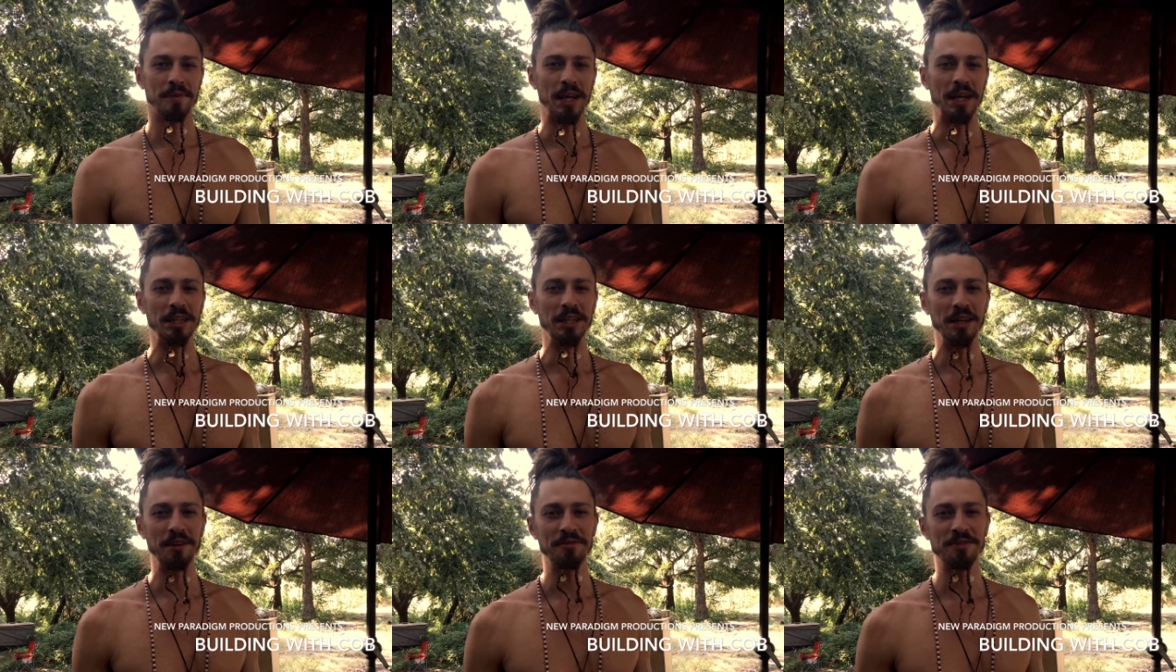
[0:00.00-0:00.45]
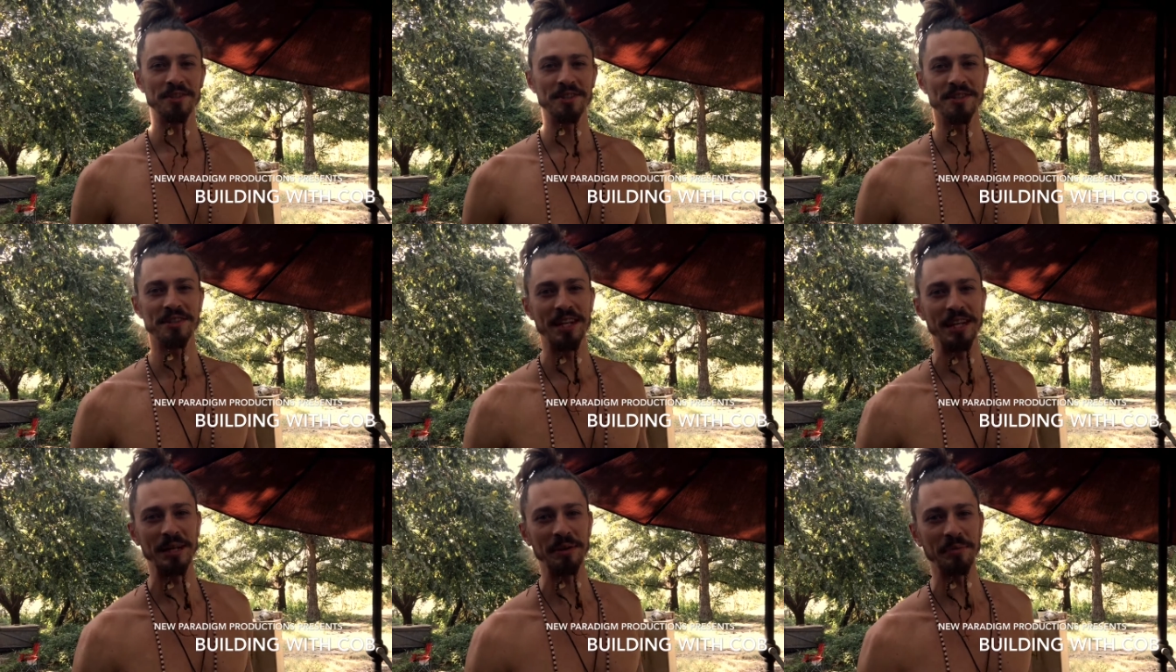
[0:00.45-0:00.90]
I love
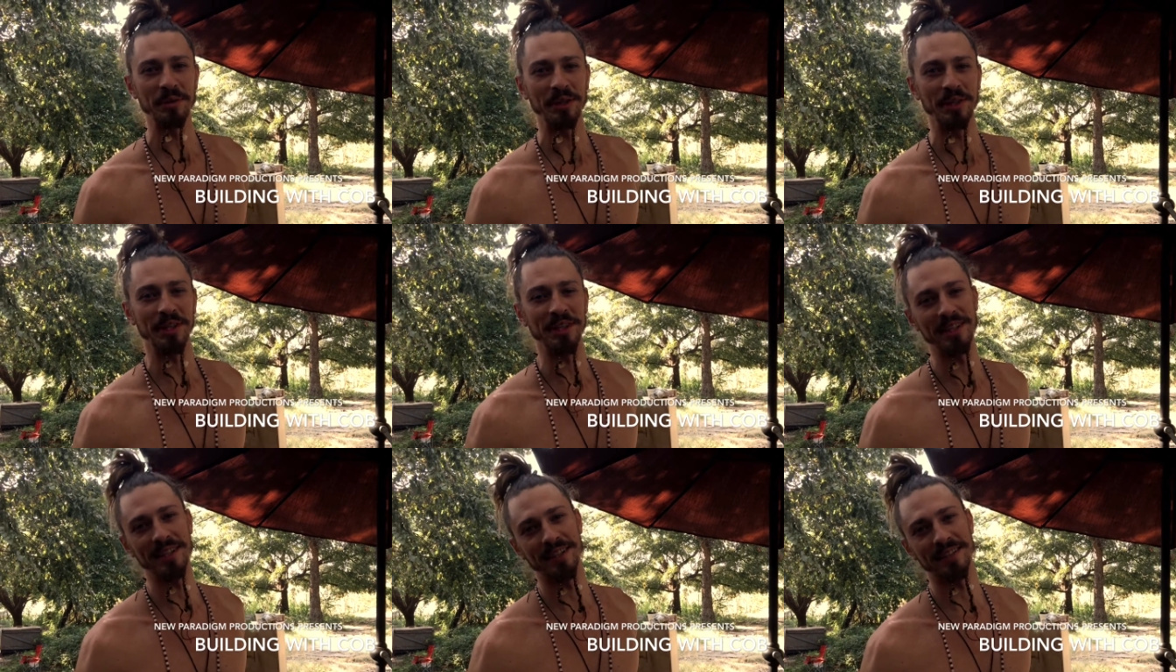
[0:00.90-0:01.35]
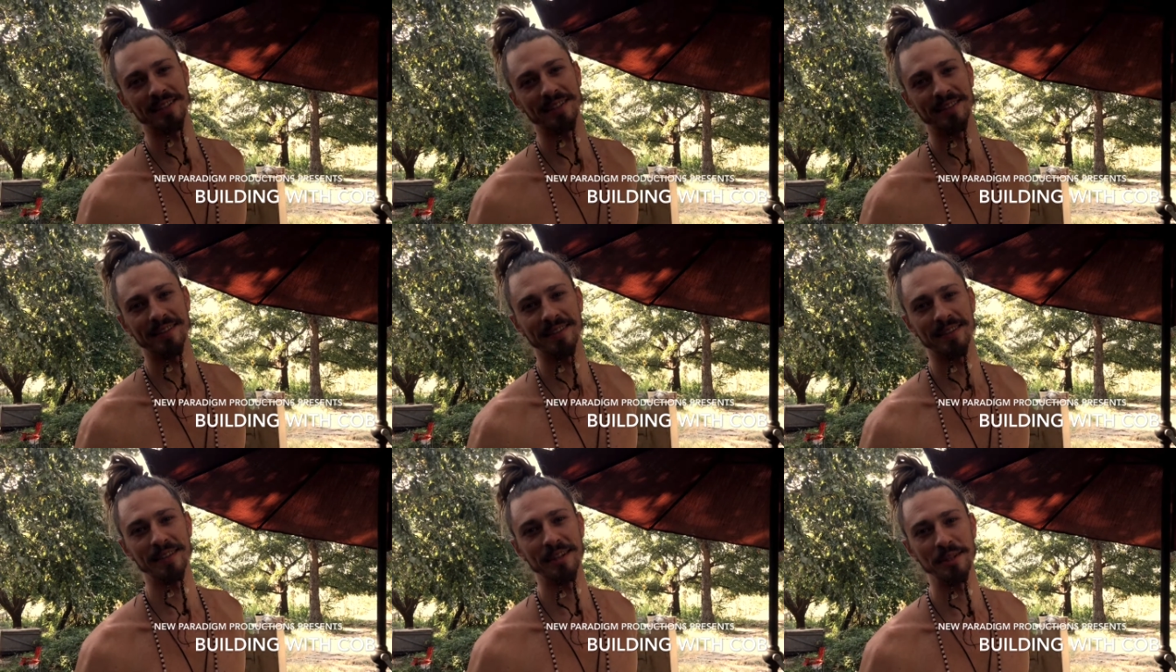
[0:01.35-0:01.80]
sustainability.
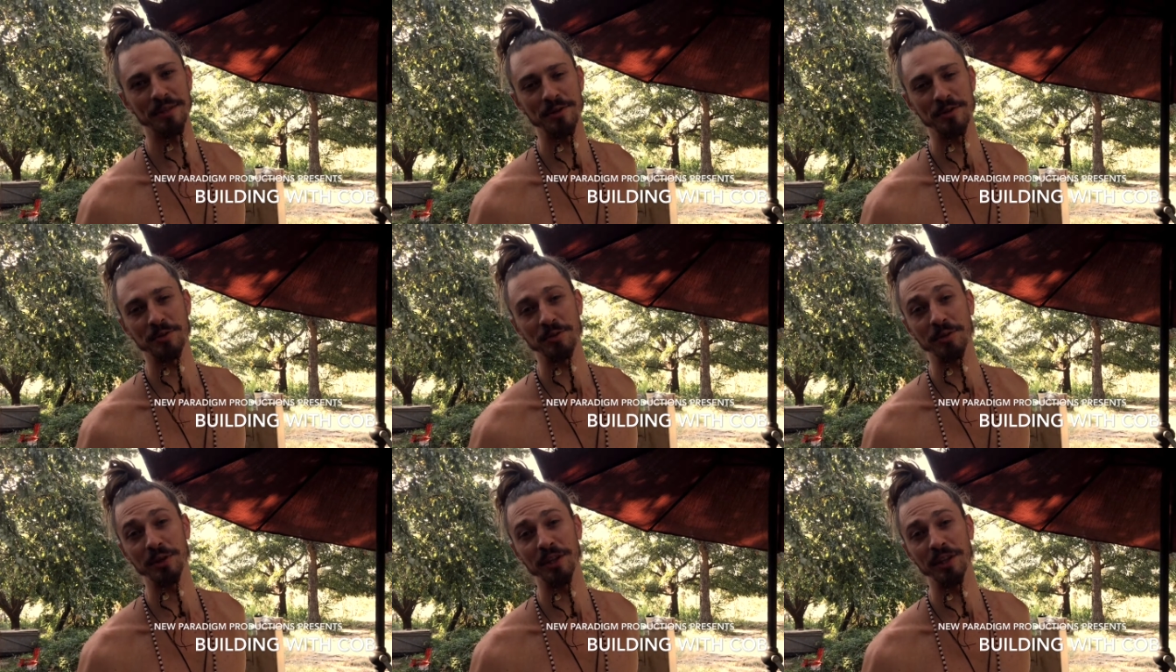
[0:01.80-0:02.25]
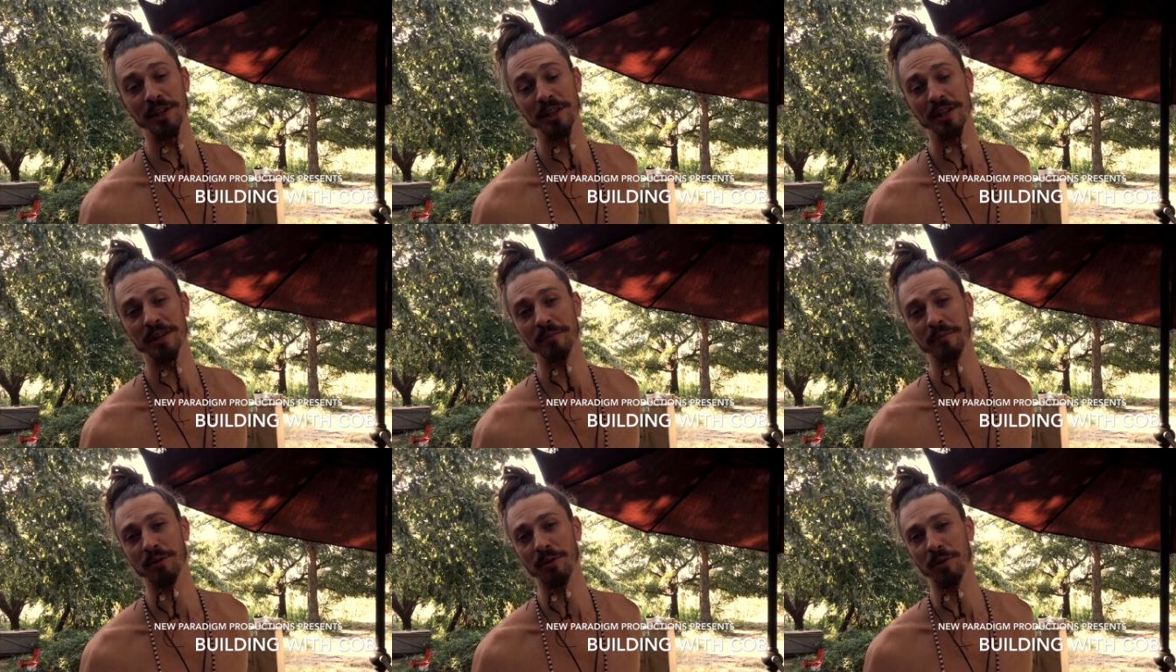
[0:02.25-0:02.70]
It is
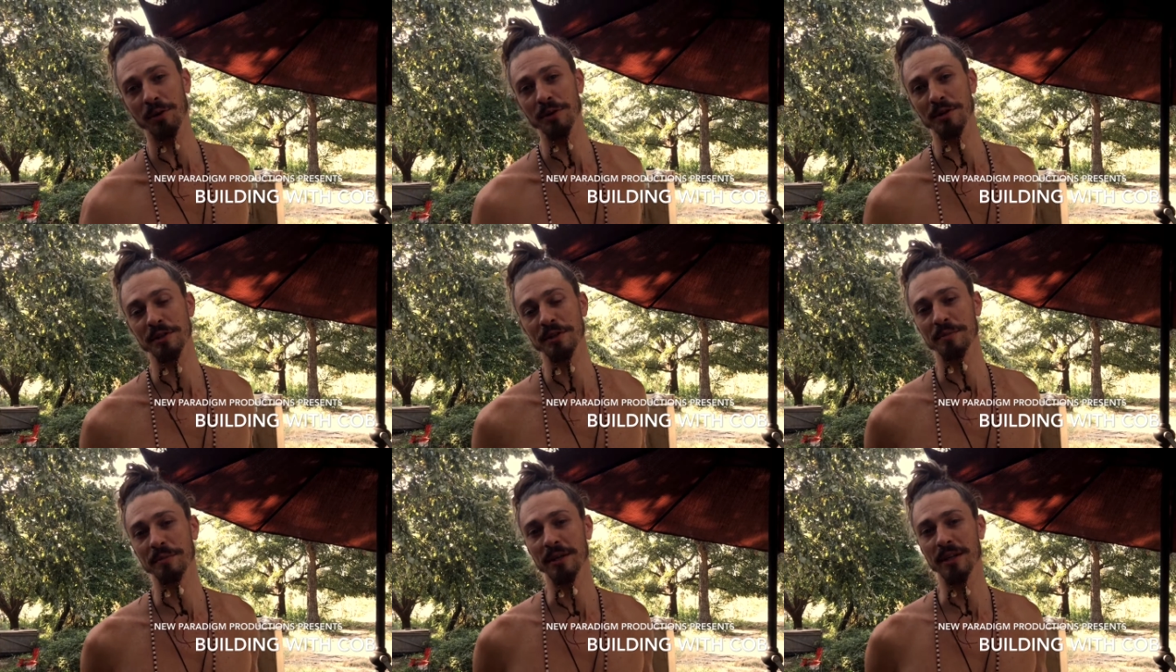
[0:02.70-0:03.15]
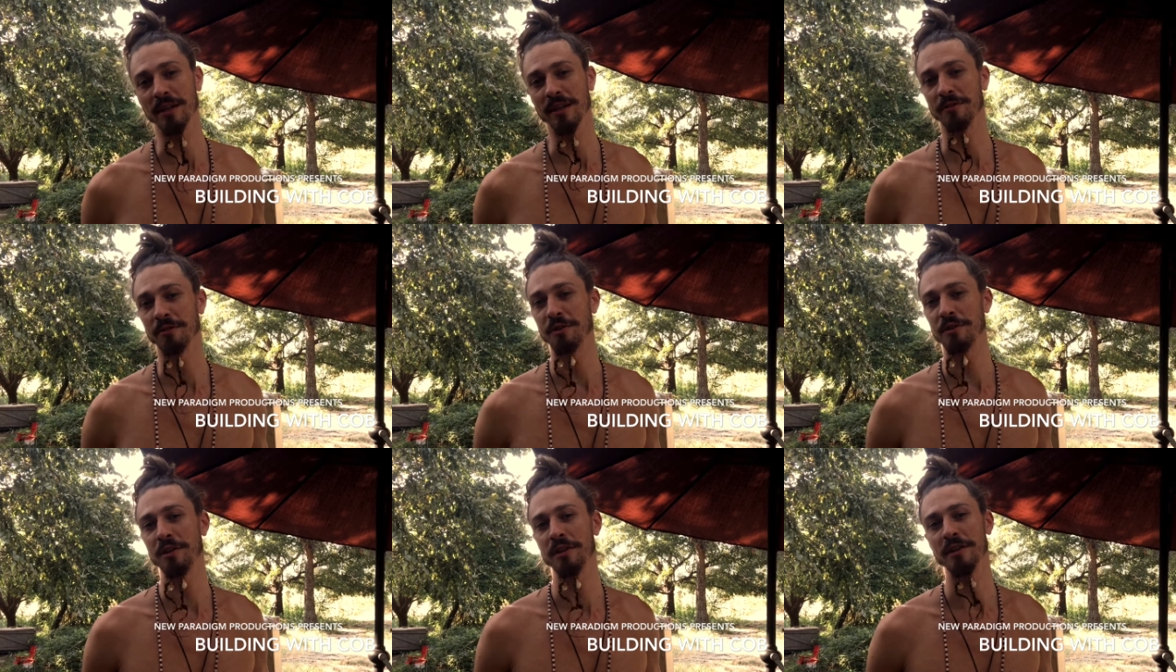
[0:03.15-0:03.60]
really important to me in
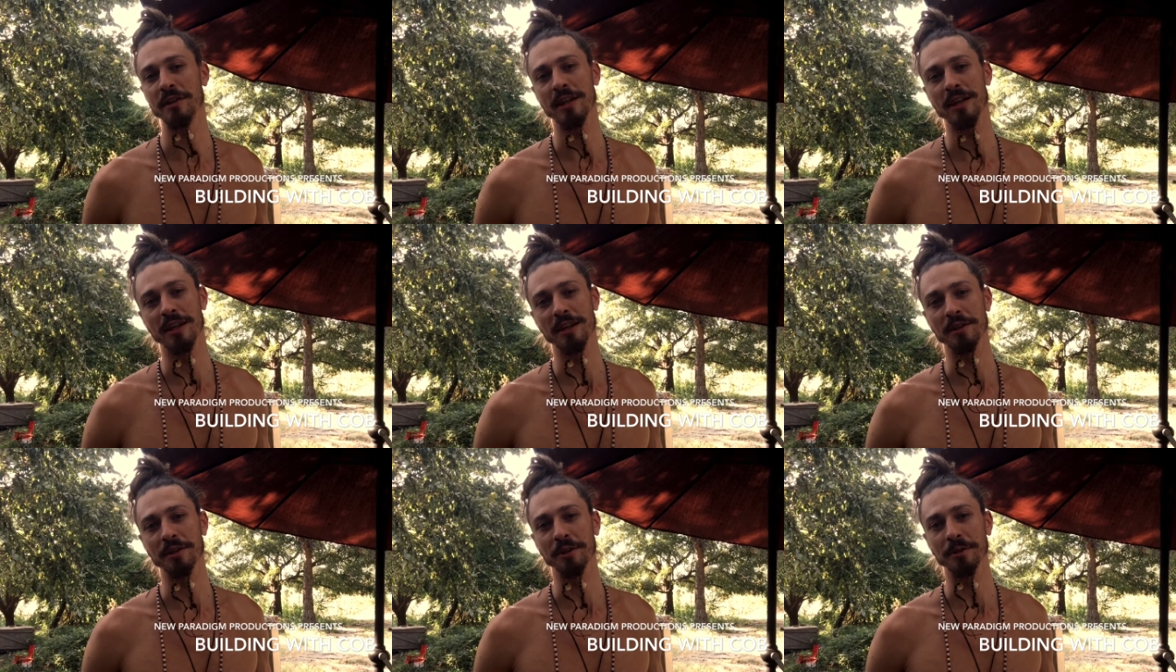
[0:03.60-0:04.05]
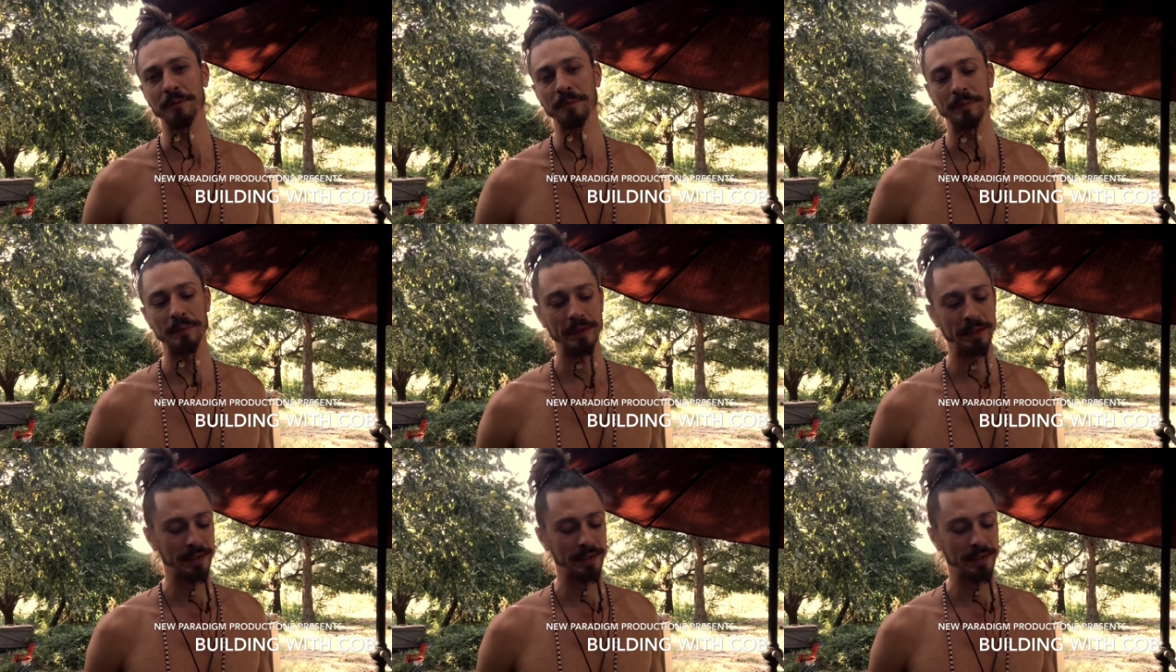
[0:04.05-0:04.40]
everything that I do.